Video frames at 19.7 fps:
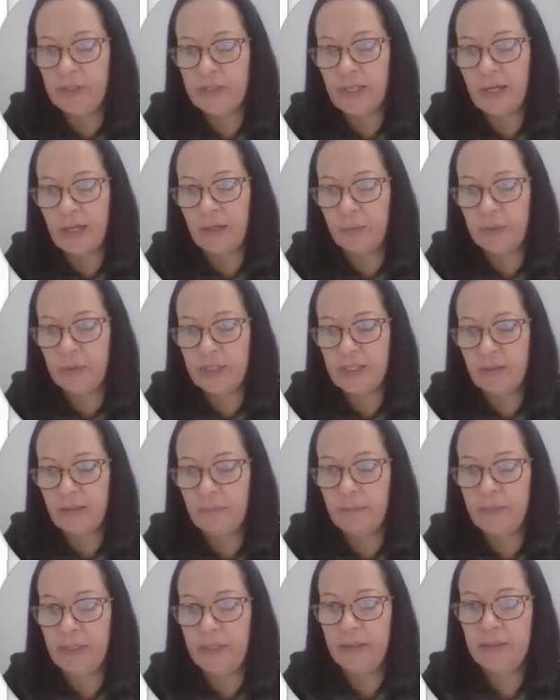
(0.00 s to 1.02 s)
So I would
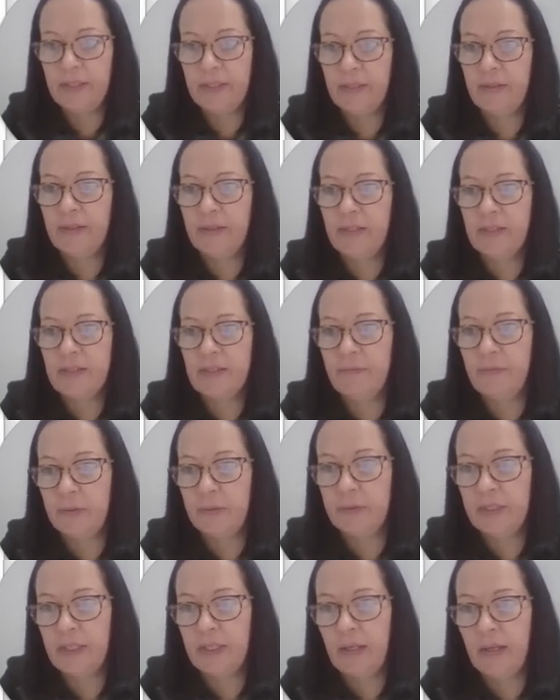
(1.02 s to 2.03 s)
submit this
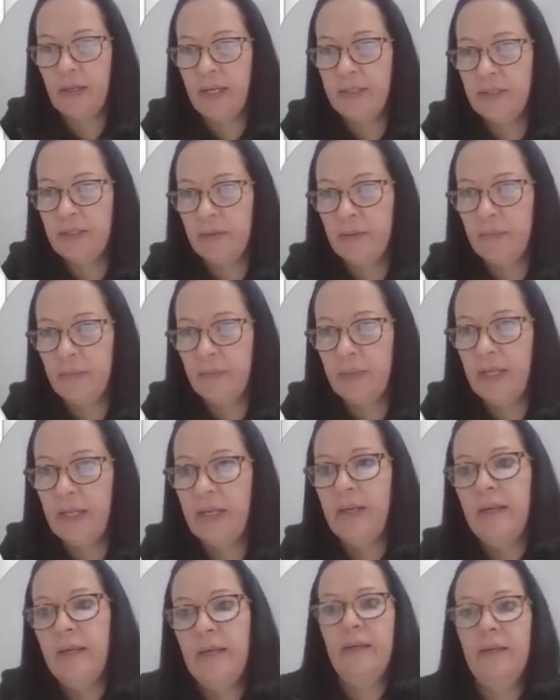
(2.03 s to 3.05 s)
filter item
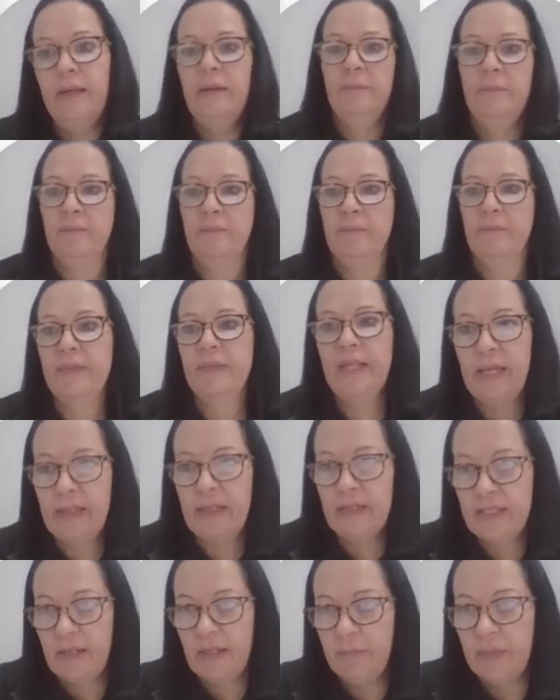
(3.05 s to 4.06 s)

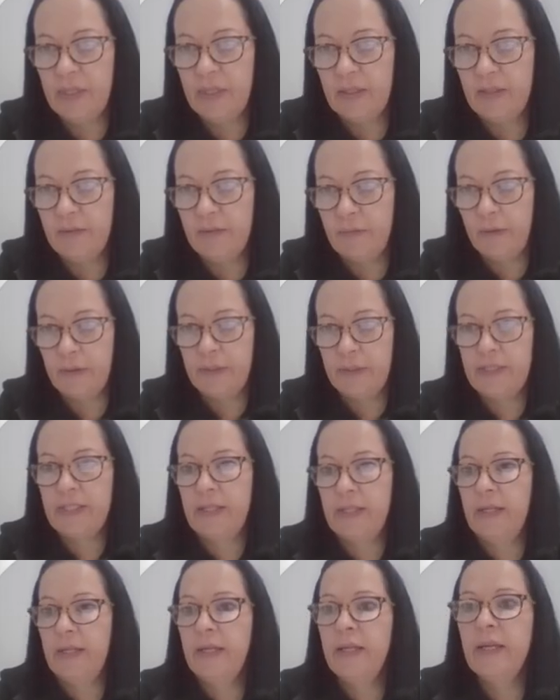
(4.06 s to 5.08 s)
and submit the
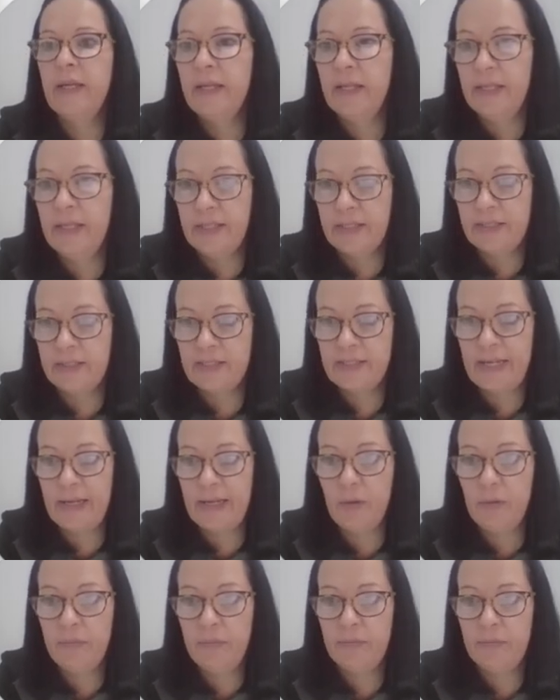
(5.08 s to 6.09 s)
filter
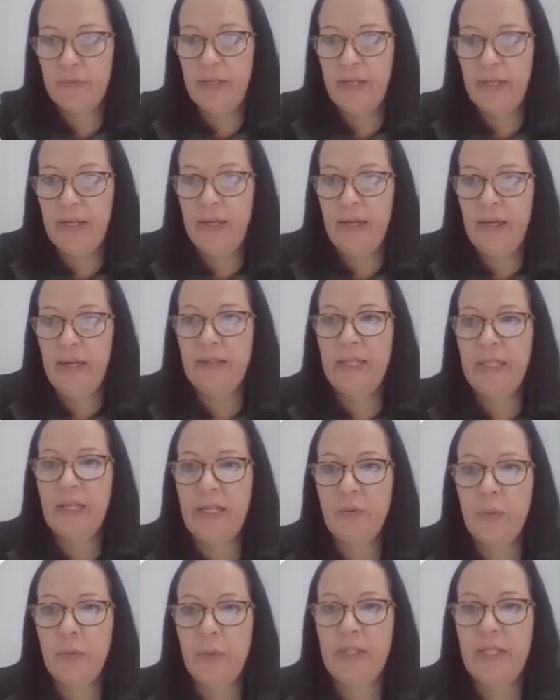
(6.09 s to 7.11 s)
itself, and
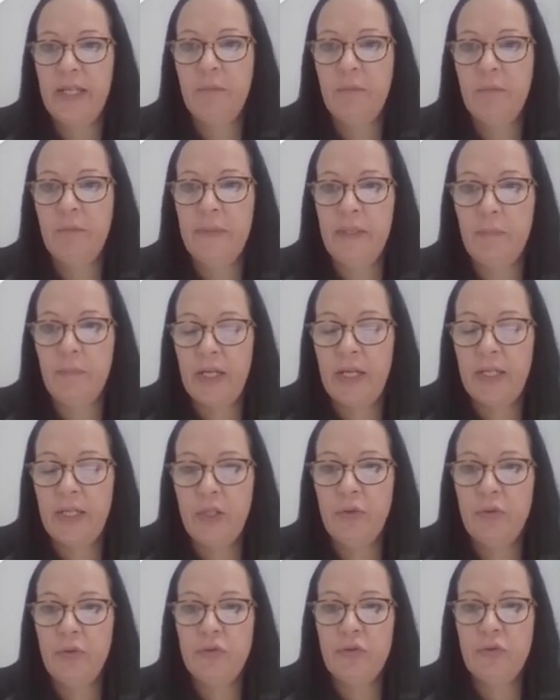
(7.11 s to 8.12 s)
that would then be my
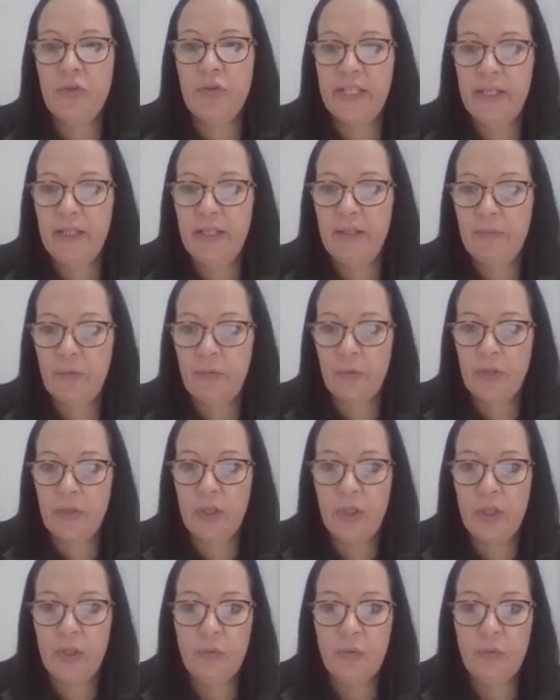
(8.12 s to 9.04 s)
new trigger for the